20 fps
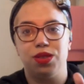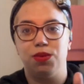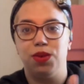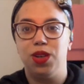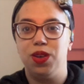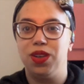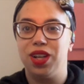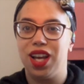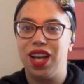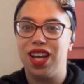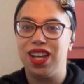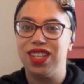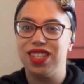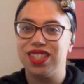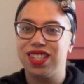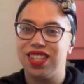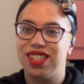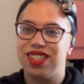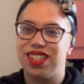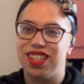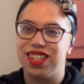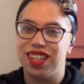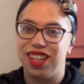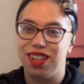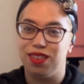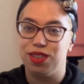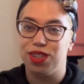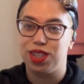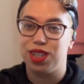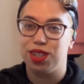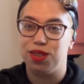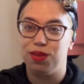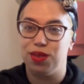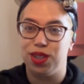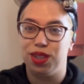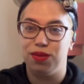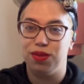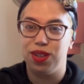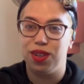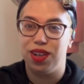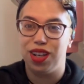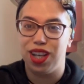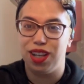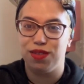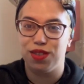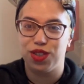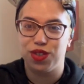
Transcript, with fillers: Well, guys, sending every single one of you love,